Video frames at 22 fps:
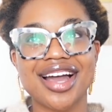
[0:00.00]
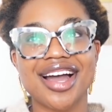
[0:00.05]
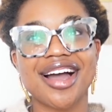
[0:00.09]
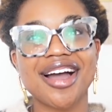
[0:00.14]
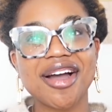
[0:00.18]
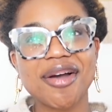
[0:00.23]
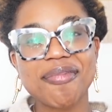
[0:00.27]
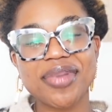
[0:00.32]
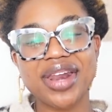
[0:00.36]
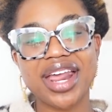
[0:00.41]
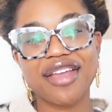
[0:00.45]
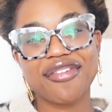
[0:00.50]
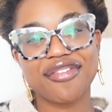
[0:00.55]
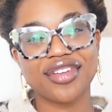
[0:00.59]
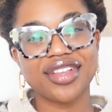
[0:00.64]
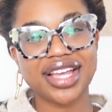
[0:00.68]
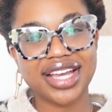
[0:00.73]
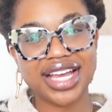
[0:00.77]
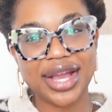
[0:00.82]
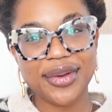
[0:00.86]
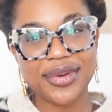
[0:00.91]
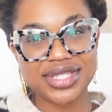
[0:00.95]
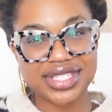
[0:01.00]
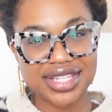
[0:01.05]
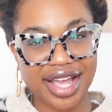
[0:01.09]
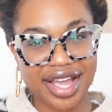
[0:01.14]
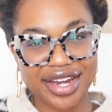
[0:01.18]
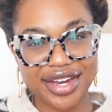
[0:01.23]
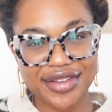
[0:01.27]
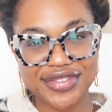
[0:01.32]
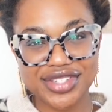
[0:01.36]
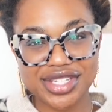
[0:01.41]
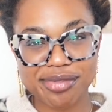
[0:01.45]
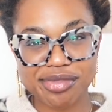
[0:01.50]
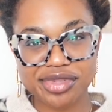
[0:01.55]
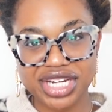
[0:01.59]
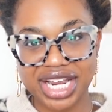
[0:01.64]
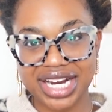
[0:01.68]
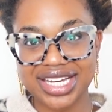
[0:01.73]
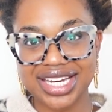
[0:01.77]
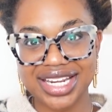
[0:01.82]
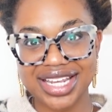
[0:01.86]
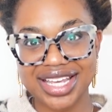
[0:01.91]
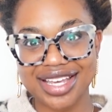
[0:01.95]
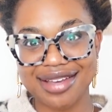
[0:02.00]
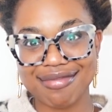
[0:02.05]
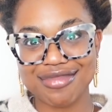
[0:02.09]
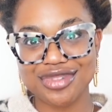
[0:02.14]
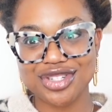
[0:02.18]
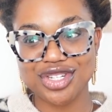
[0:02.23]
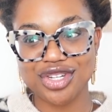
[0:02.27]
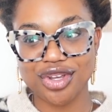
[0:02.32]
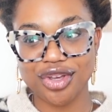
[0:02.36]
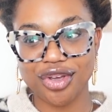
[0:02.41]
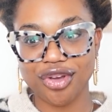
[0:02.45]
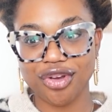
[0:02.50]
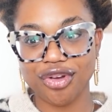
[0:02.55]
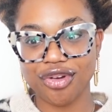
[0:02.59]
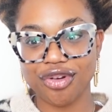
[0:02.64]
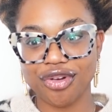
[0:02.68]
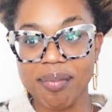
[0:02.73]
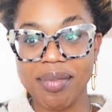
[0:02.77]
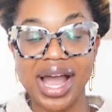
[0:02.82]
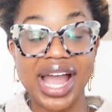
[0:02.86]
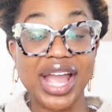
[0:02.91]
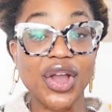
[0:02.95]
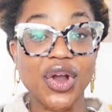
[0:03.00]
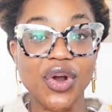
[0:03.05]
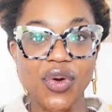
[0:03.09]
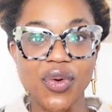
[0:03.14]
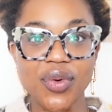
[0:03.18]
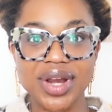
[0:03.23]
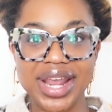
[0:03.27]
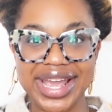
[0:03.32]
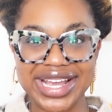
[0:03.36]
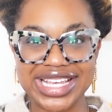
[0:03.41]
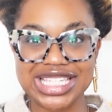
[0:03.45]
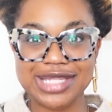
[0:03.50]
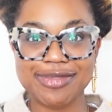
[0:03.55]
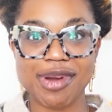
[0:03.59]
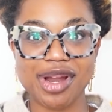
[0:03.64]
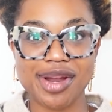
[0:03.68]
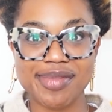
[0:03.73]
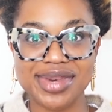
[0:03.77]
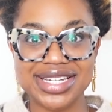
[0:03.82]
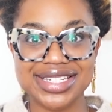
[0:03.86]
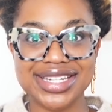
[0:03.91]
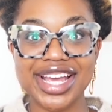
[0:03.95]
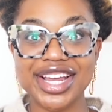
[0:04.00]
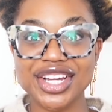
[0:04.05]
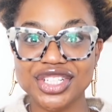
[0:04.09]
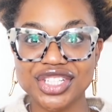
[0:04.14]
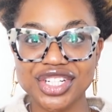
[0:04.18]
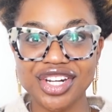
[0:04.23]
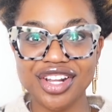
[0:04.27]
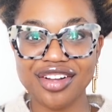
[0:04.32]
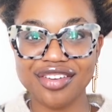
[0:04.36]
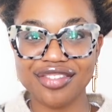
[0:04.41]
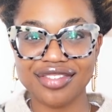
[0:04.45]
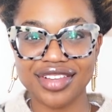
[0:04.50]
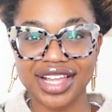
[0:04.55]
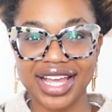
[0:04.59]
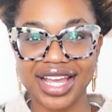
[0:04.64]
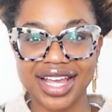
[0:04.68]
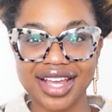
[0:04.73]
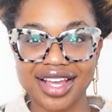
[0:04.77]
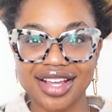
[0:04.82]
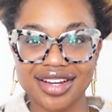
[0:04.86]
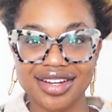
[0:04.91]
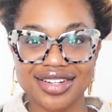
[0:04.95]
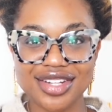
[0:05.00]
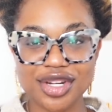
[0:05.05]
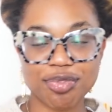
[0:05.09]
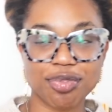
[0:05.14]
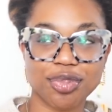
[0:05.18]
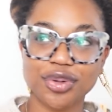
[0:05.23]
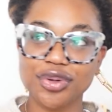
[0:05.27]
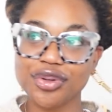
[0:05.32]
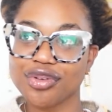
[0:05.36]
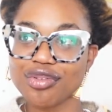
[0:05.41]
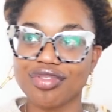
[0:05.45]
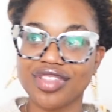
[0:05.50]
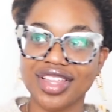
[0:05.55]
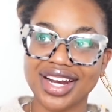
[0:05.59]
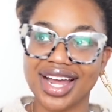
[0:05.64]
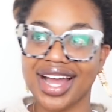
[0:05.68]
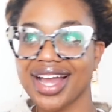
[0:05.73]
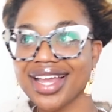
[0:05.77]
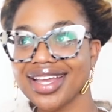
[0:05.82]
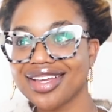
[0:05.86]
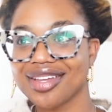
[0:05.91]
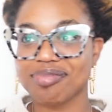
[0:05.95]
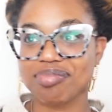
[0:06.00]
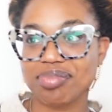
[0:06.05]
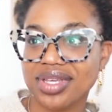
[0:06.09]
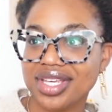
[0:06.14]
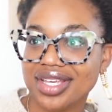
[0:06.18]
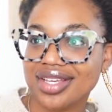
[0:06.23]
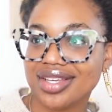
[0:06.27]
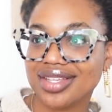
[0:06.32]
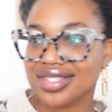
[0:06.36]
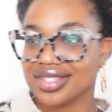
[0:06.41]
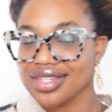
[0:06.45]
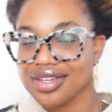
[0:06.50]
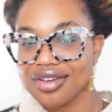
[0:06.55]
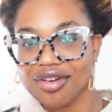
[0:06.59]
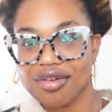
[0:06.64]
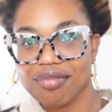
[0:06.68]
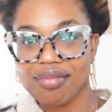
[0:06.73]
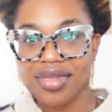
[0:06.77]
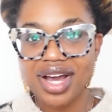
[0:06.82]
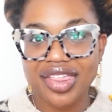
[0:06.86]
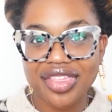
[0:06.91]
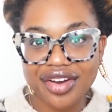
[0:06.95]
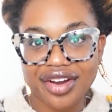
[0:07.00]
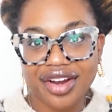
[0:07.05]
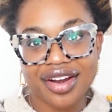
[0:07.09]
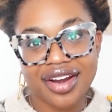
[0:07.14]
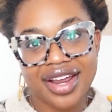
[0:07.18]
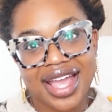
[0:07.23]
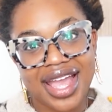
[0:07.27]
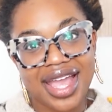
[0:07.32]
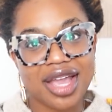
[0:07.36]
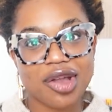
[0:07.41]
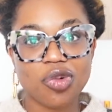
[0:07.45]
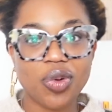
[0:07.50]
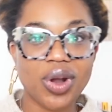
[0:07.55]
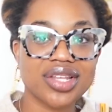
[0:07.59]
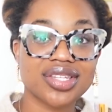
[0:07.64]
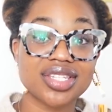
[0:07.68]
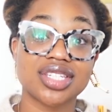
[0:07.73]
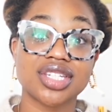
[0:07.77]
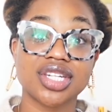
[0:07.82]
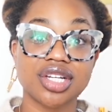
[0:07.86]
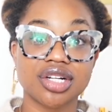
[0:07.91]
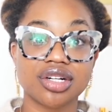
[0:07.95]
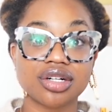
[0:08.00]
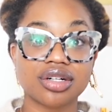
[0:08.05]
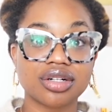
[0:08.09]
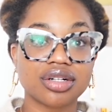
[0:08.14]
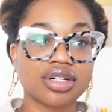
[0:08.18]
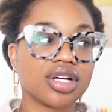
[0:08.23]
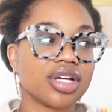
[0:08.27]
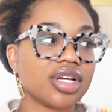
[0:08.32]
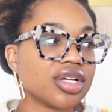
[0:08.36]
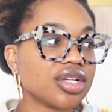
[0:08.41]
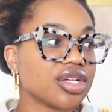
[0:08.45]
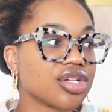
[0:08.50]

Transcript: But I feel like I was kind of subjecting him to my own experimentation of like, to prove that I could be a single mother while still